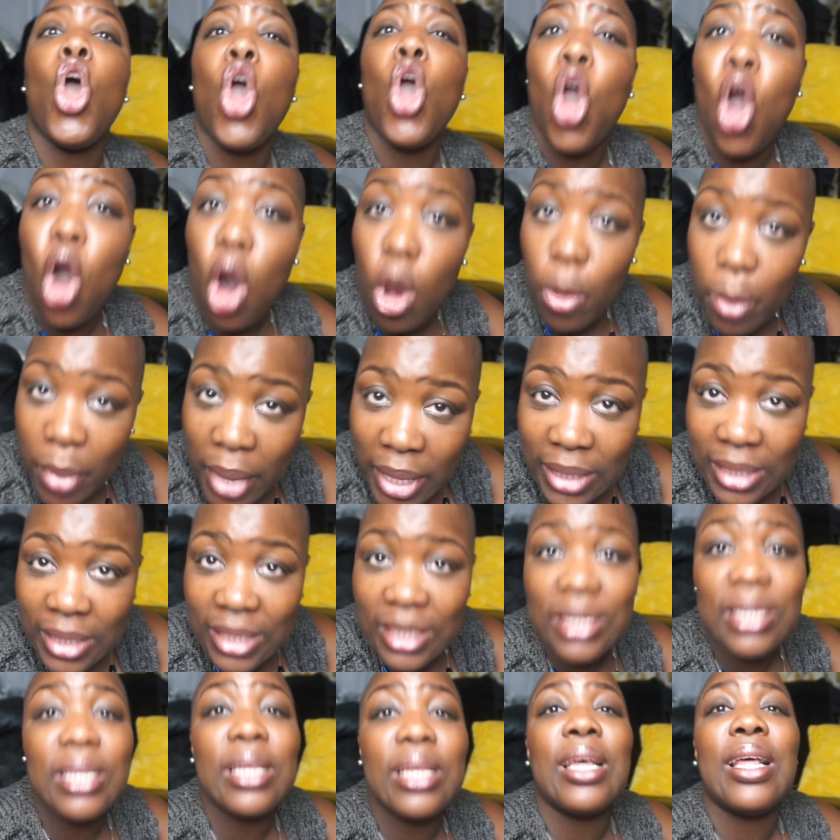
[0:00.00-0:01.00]

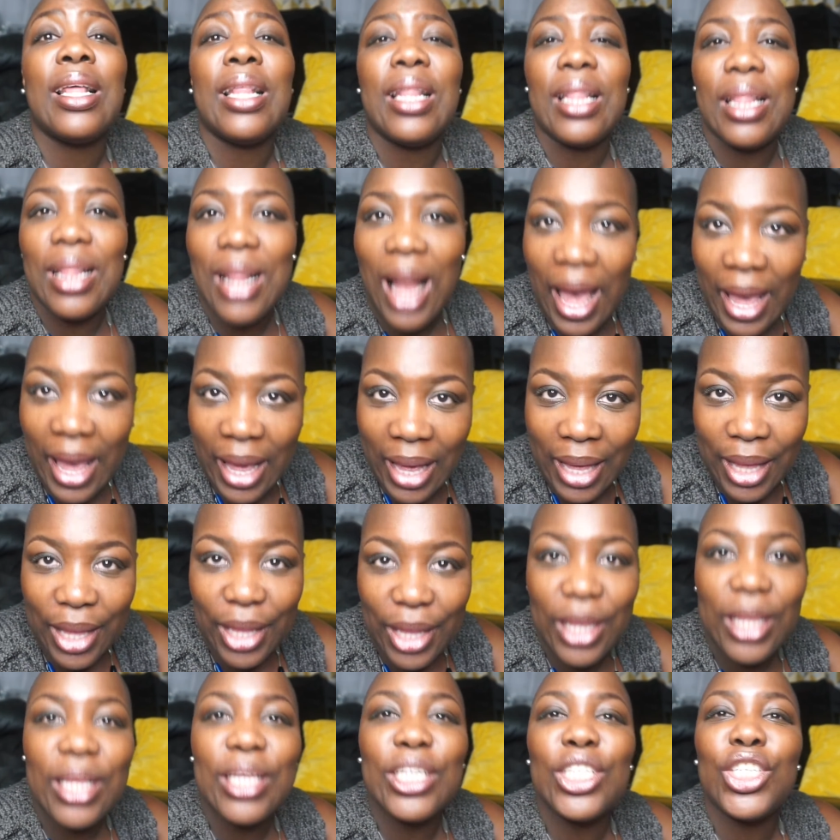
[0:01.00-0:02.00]
Comment, like,
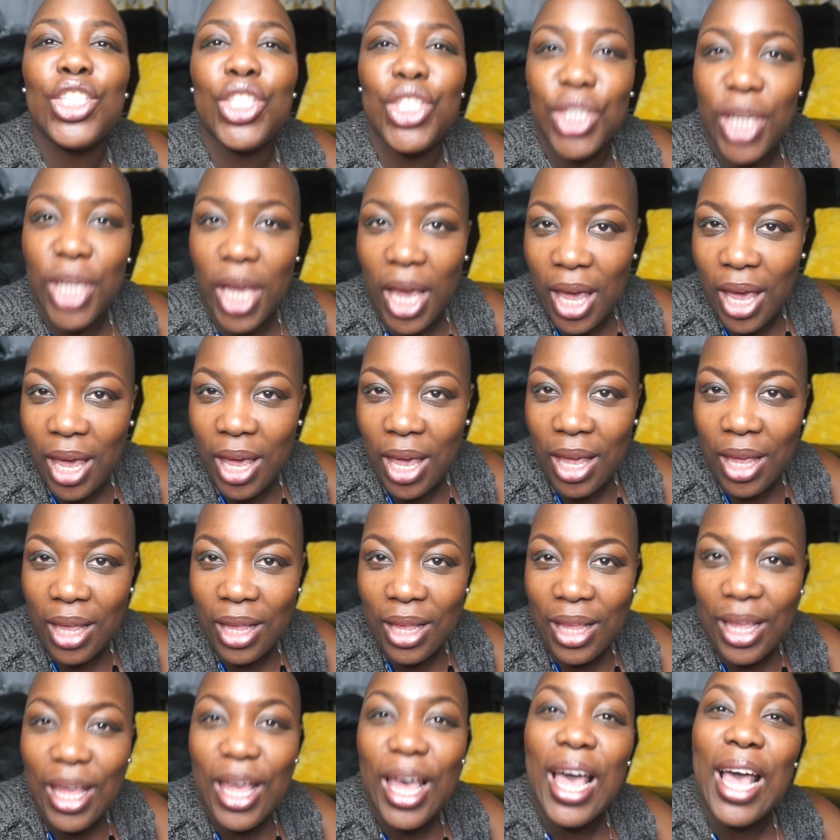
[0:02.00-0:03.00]
share,
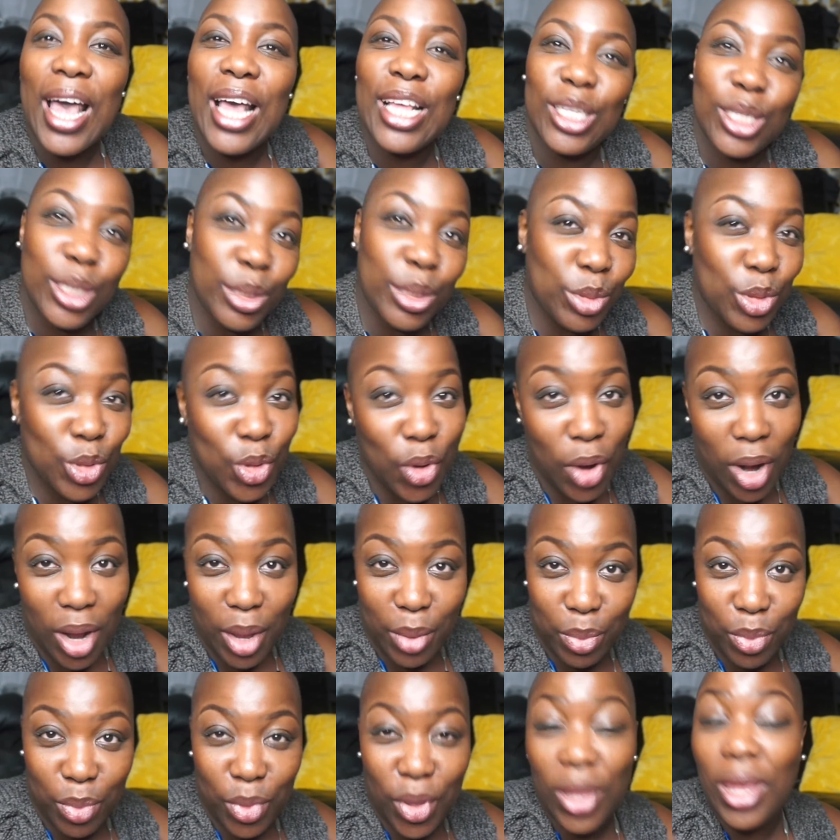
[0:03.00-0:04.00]
and
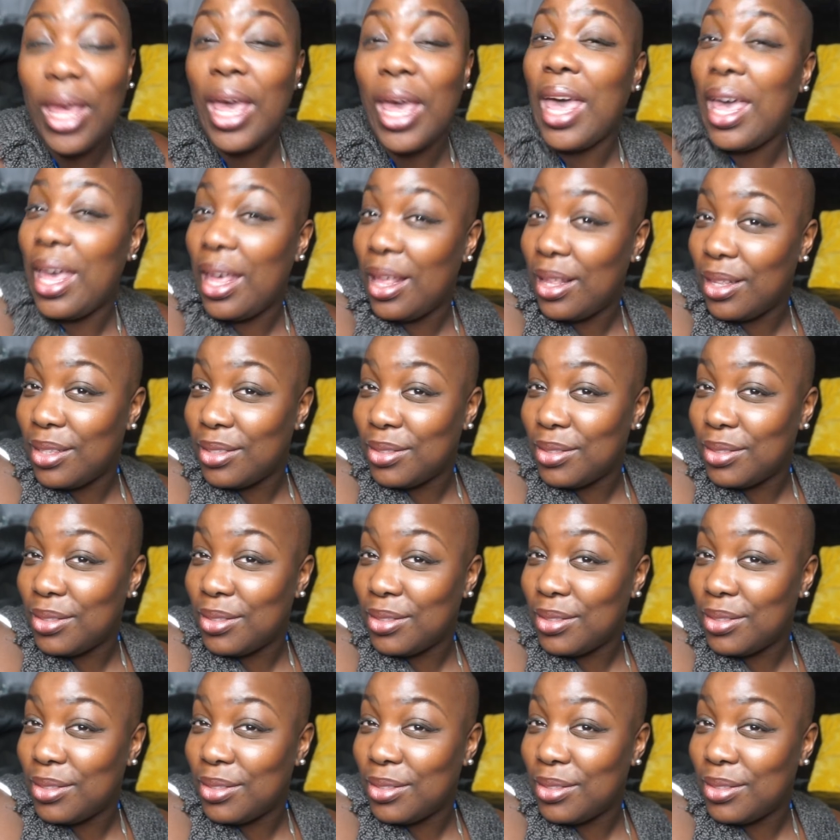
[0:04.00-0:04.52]
subscribe, okay?